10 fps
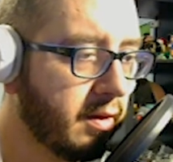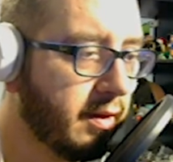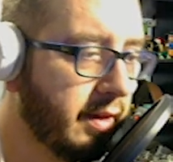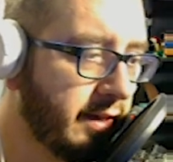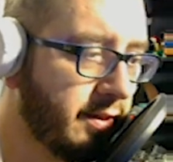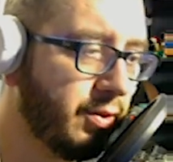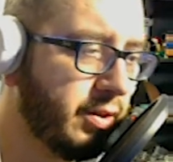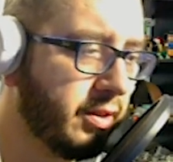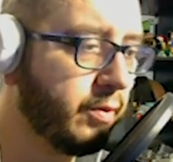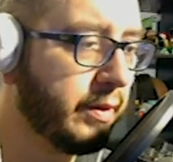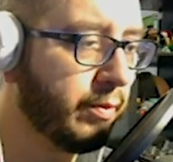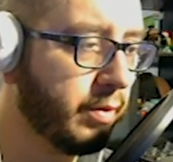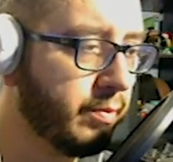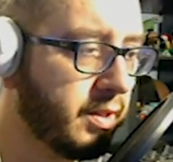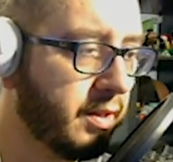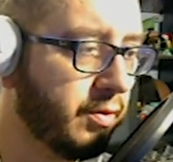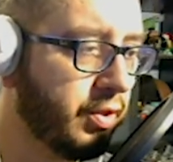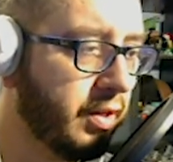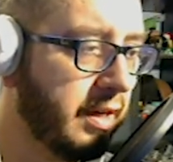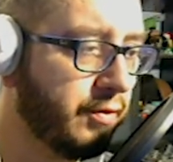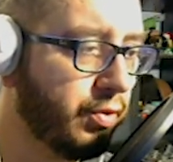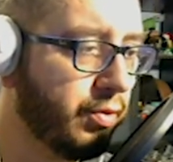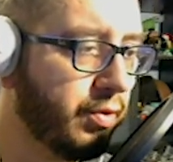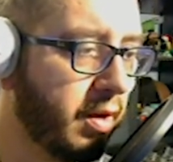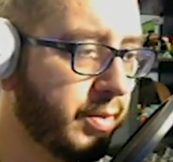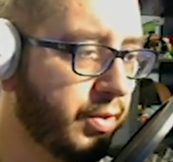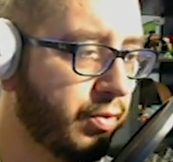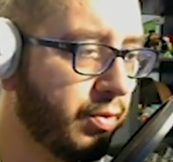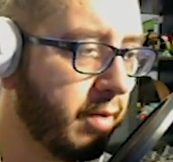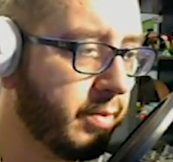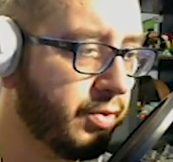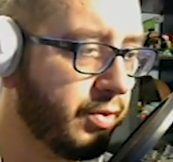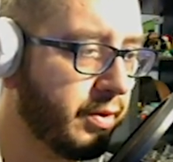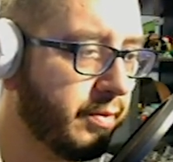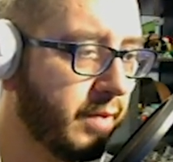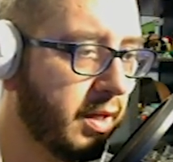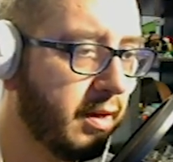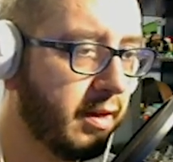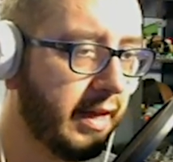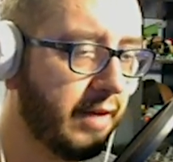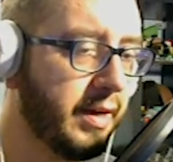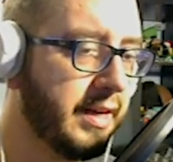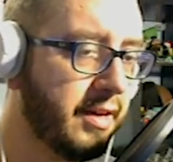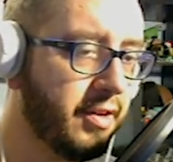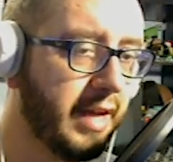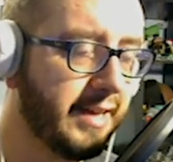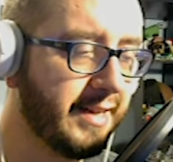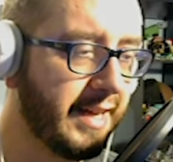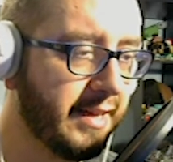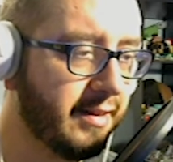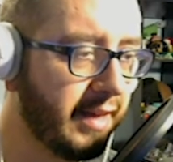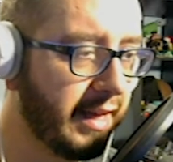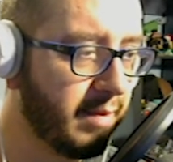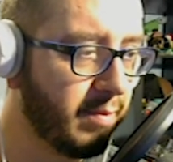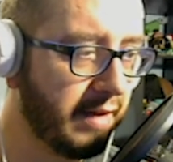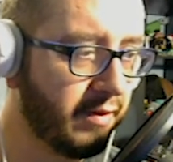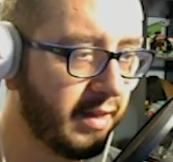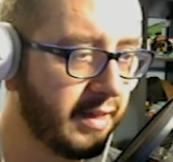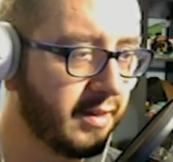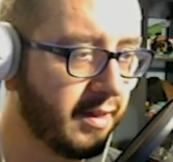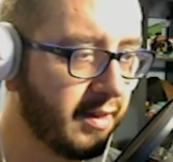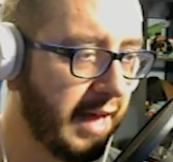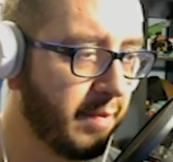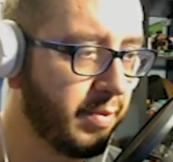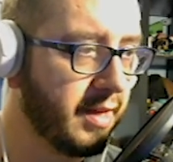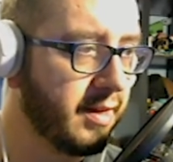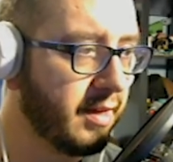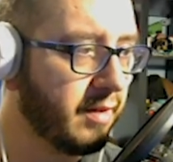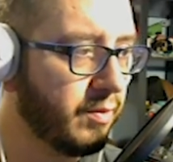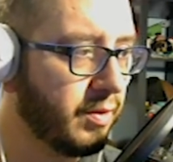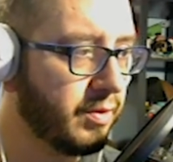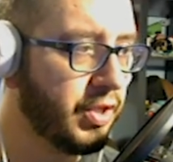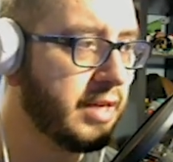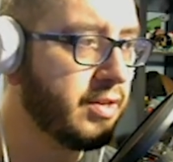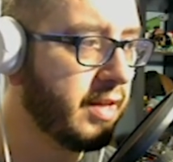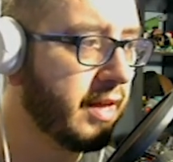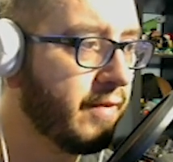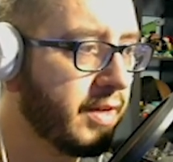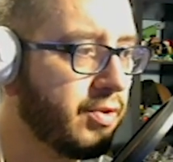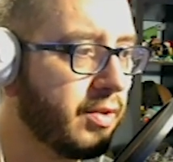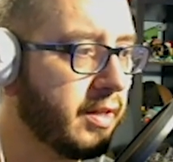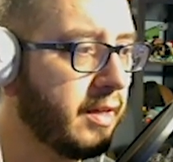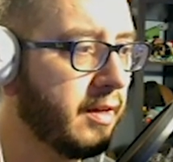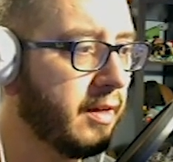Okay, so just 3 rooms. So you should have true, comma, true, comma, true. Okay, right now you can't die in the game. Everything's a happy ending. We'll change that eventually.